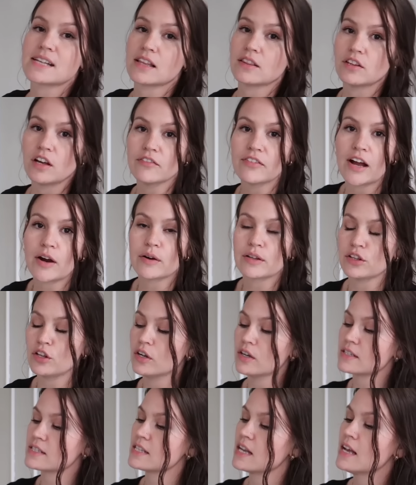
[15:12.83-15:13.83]
I love how it
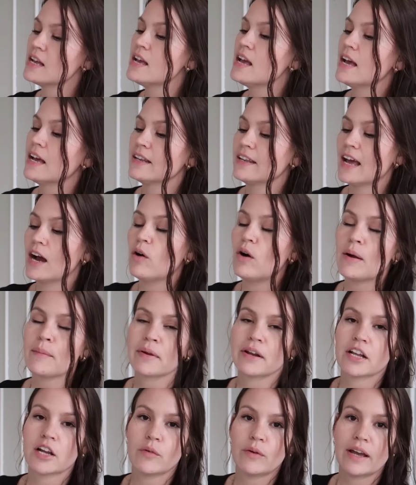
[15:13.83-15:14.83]
looks. Now I'm
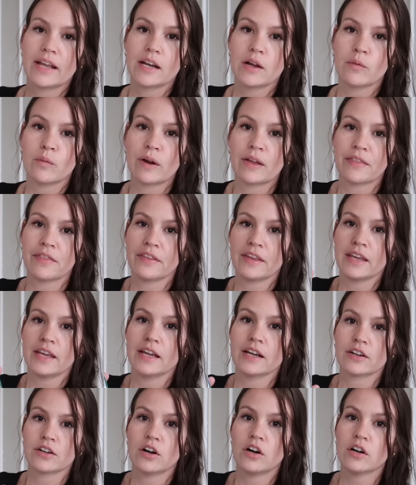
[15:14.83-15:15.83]
gonna go in with
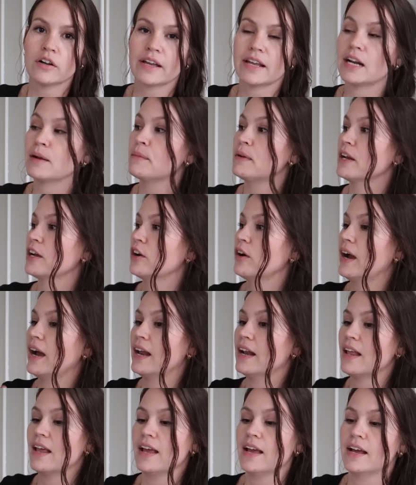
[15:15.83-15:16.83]
the caulk and I'm gonna go
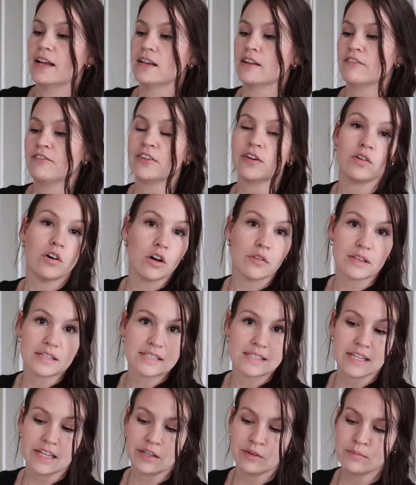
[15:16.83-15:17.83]
ahead and fill all the
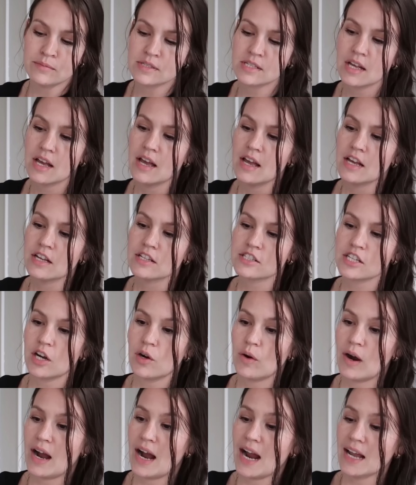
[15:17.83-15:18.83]
seams.
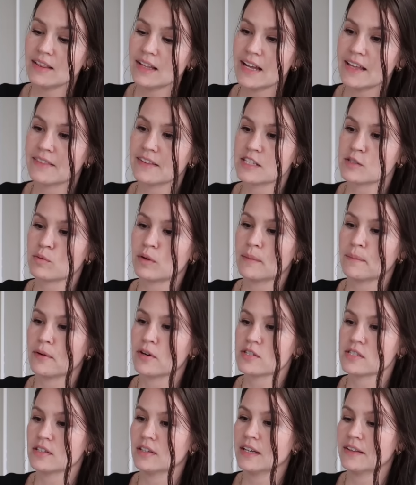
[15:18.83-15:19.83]
So I like this one
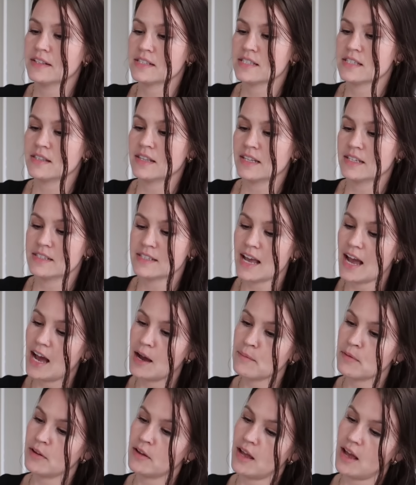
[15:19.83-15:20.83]
personally. This is the D
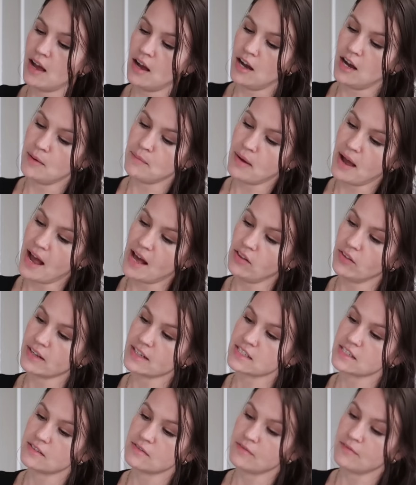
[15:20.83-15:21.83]
A P um,
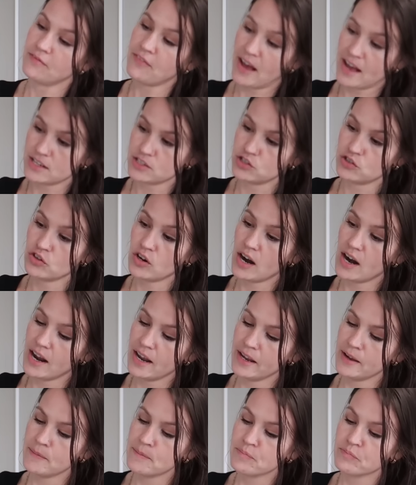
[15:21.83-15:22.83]
Alex Fast
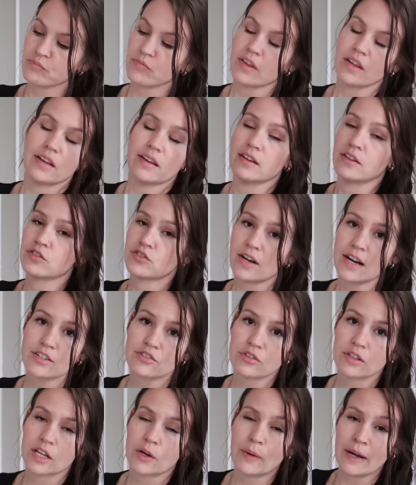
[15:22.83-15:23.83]
Dry. Dries
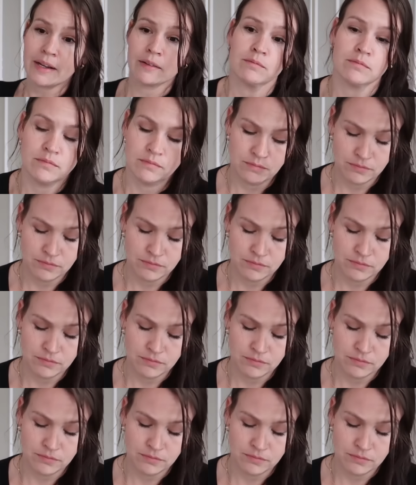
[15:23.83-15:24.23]
really quick.